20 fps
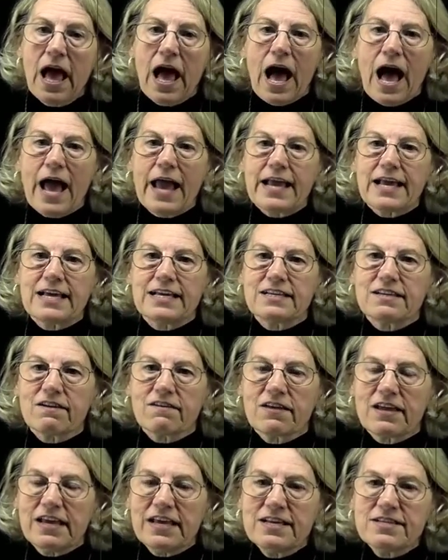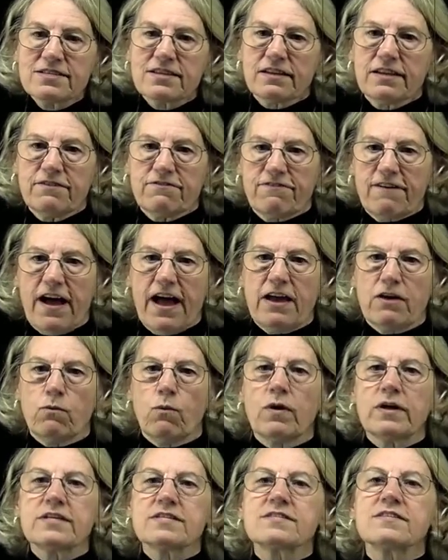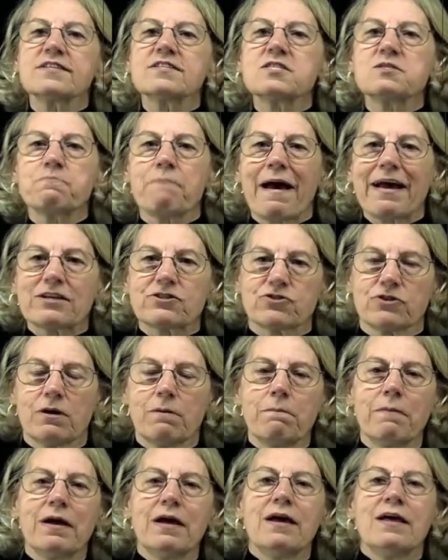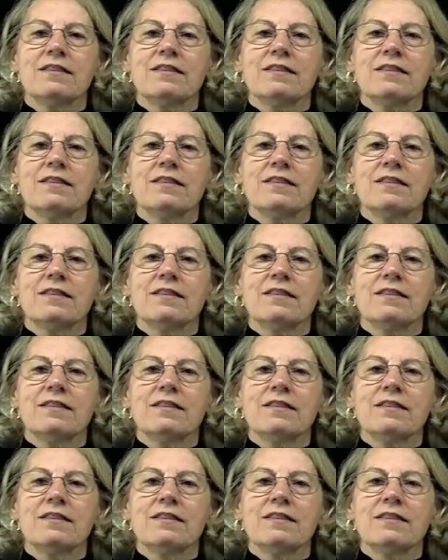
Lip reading: I can easily find what is the spectrum,